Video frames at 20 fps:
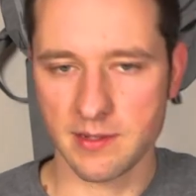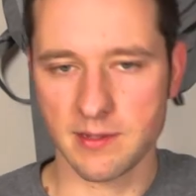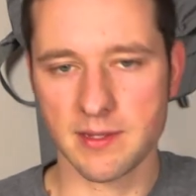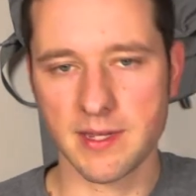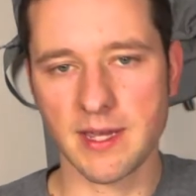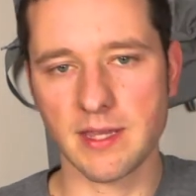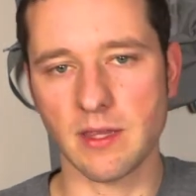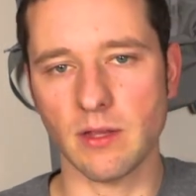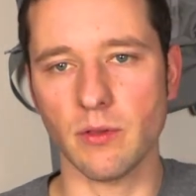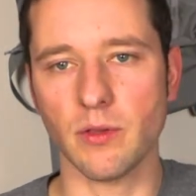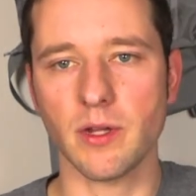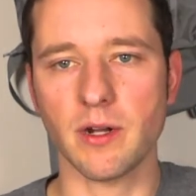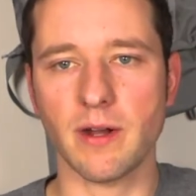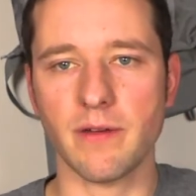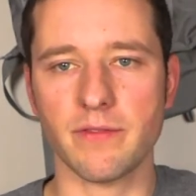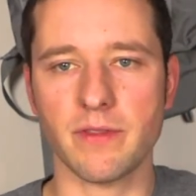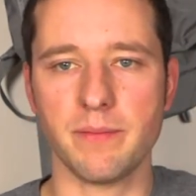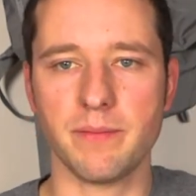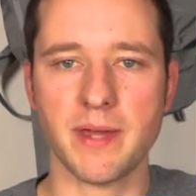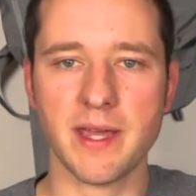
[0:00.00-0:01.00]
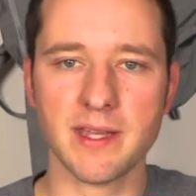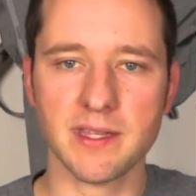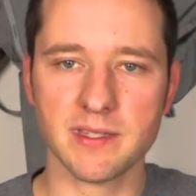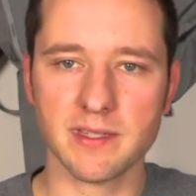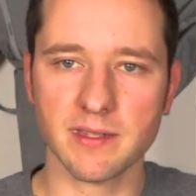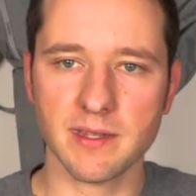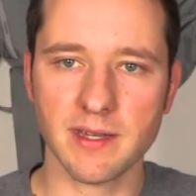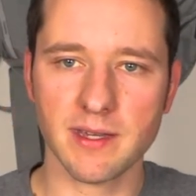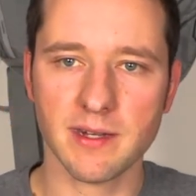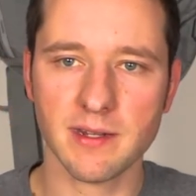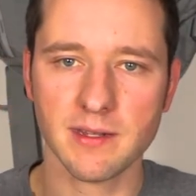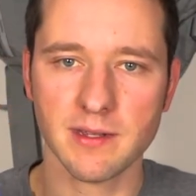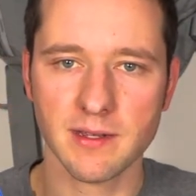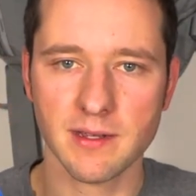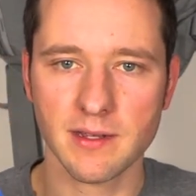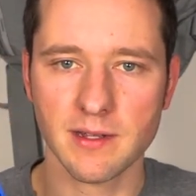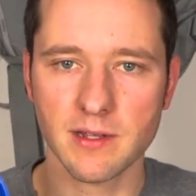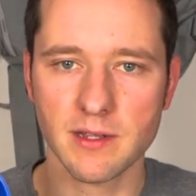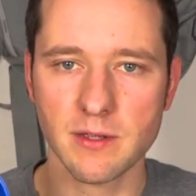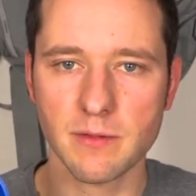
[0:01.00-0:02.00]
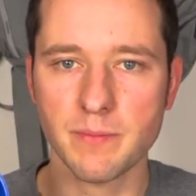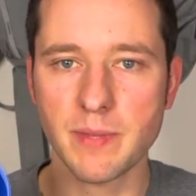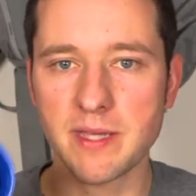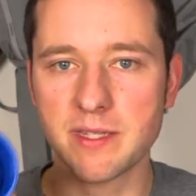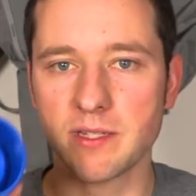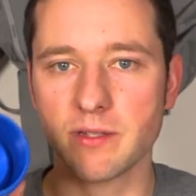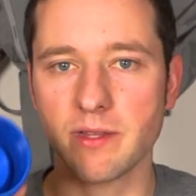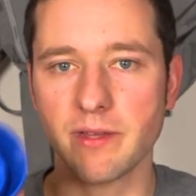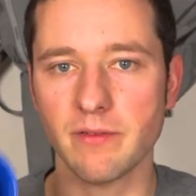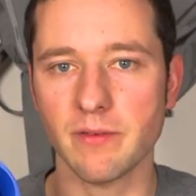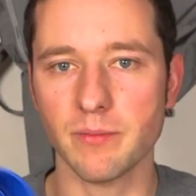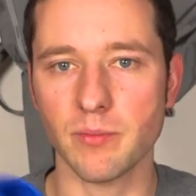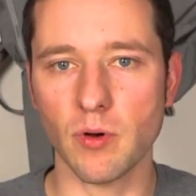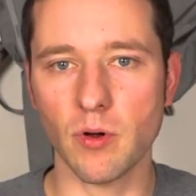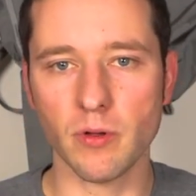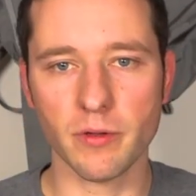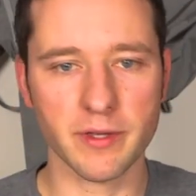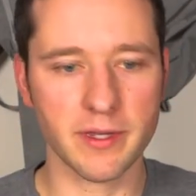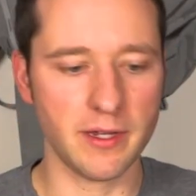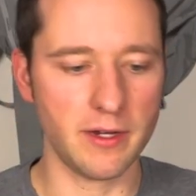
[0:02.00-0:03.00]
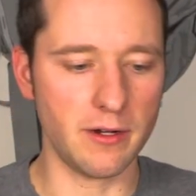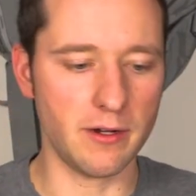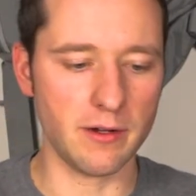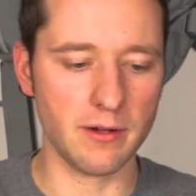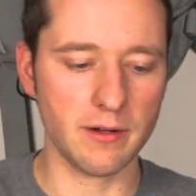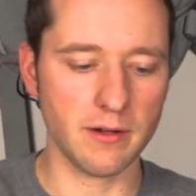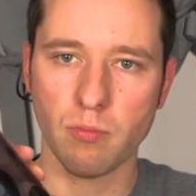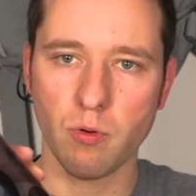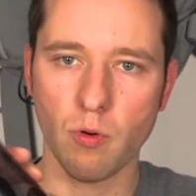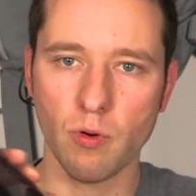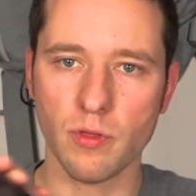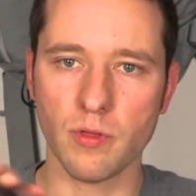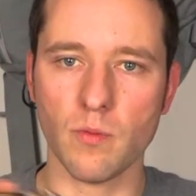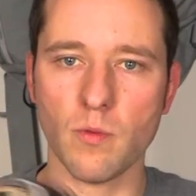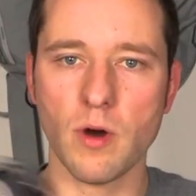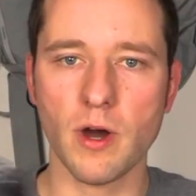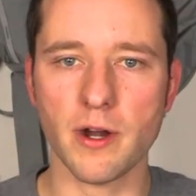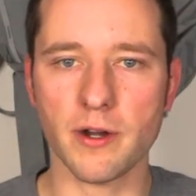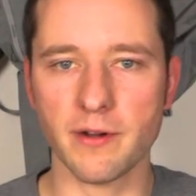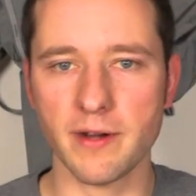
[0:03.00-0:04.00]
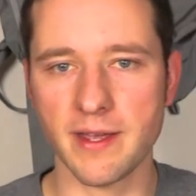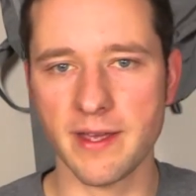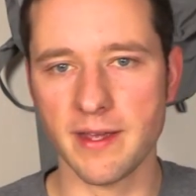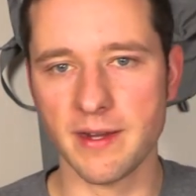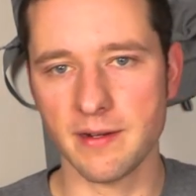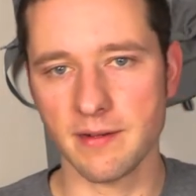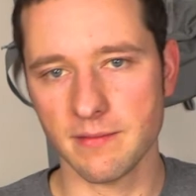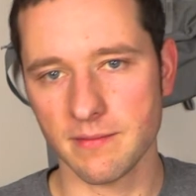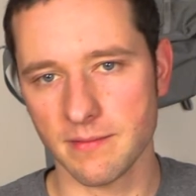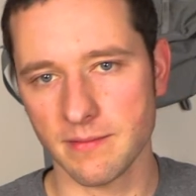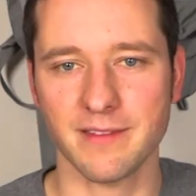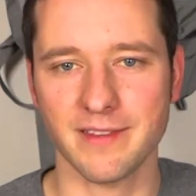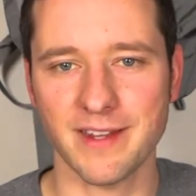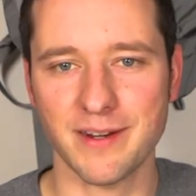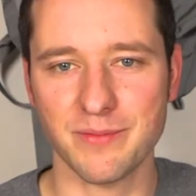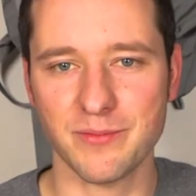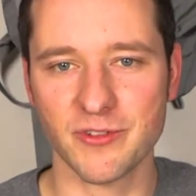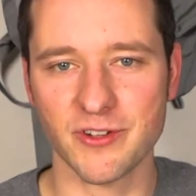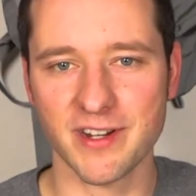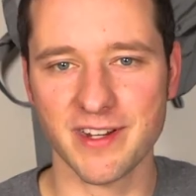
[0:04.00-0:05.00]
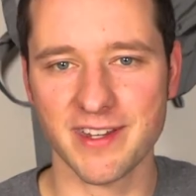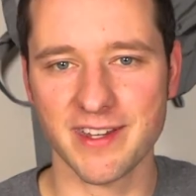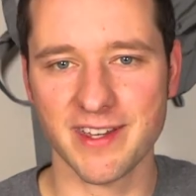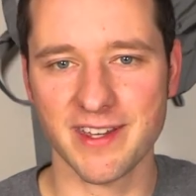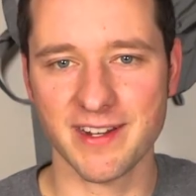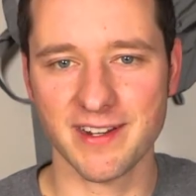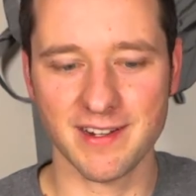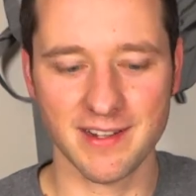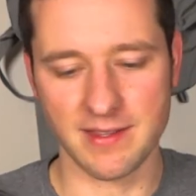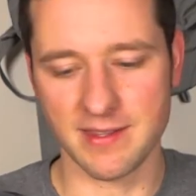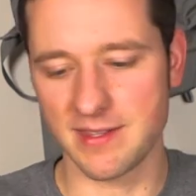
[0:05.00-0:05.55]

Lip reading: take the lid off the pace lid. You basically have a bowl here, pour the water in, let him drink it.